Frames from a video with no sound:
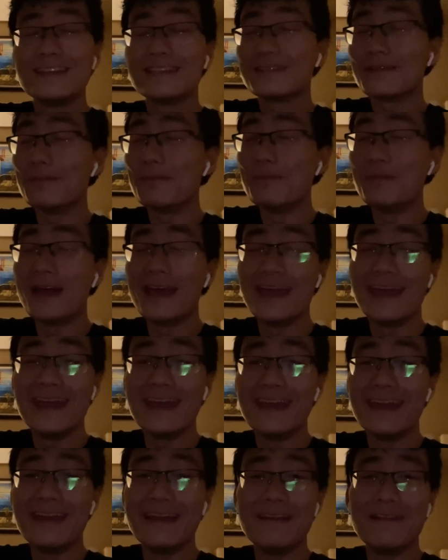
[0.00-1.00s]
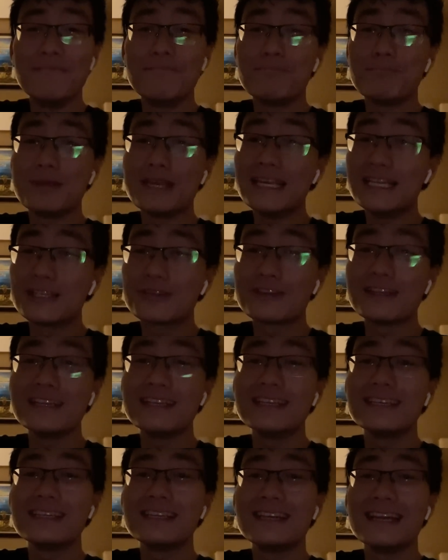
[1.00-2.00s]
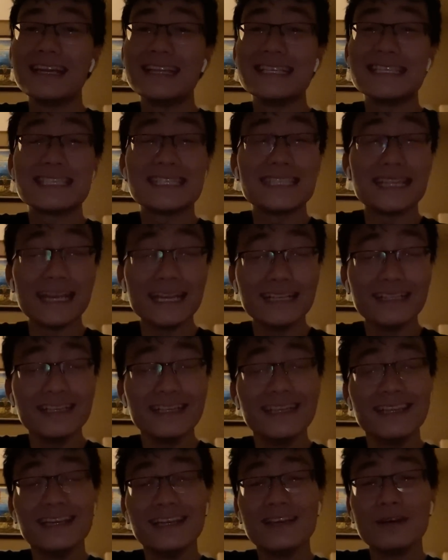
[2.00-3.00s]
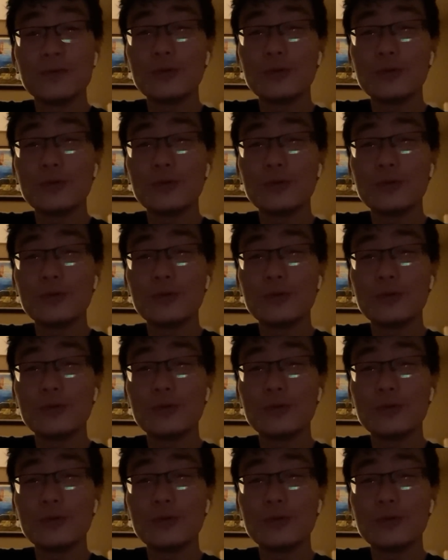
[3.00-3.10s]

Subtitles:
So man, Pitre and Stingley,